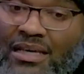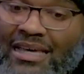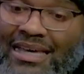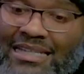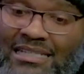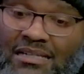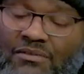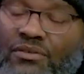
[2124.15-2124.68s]

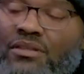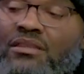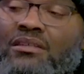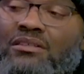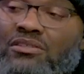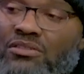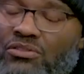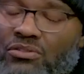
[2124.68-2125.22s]
has
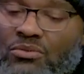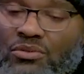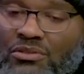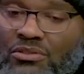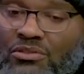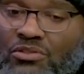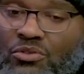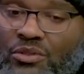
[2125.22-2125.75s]
everything to do with
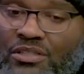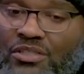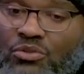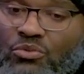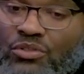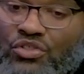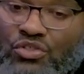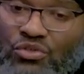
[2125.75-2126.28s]
the degree to
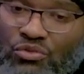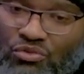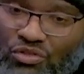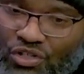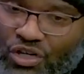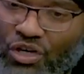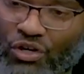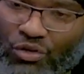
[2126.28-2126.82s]
which you
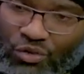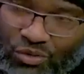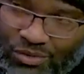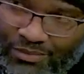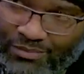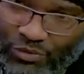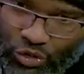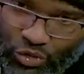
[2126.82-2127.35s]
know
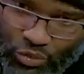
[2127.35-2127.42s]
who